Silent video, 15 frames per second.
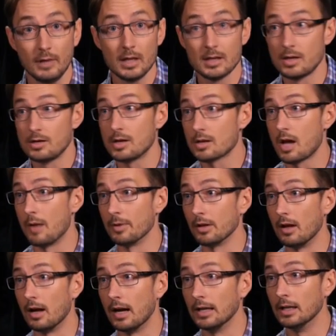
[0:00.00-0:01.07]
This has just come to
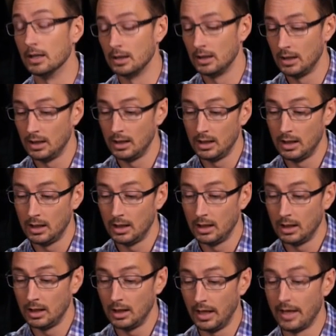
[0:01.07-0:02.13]
light.
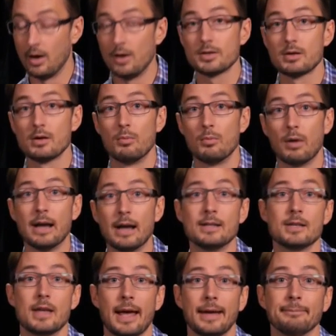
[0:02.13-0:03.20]
And also a brain
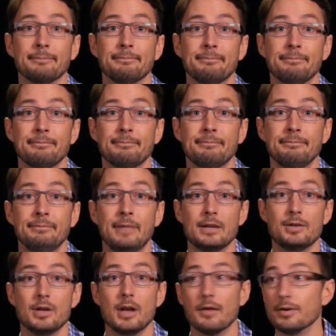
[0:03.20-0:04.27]
scan that
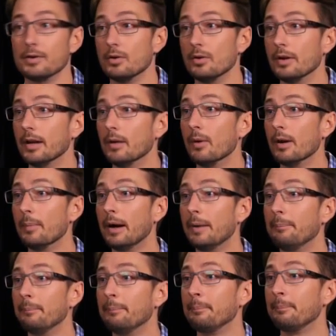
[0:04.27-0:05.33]
she never told anyone about.
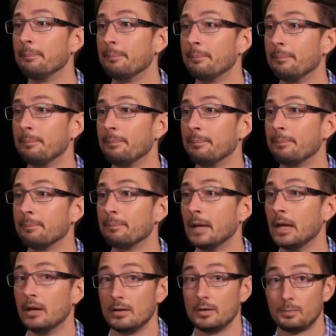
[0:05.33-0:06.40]

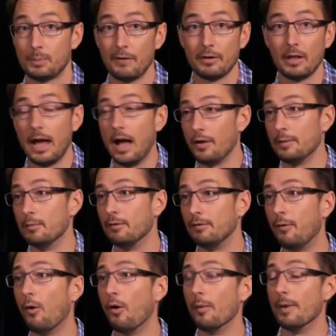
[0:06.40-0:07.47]
She was perfectly healthy
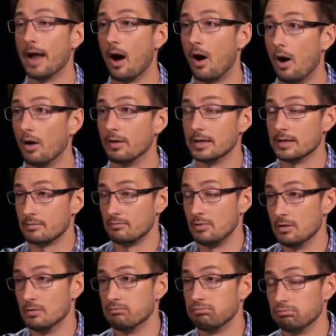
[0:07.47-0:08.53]
before, but now all these
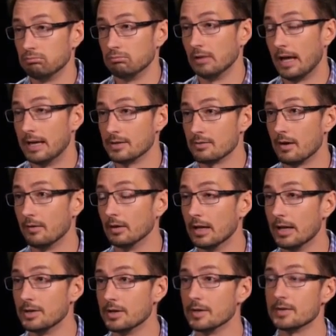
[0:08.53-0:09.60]
new latest
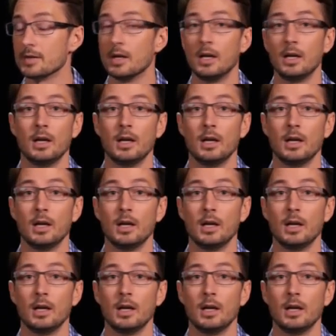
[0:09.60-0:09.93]
revelations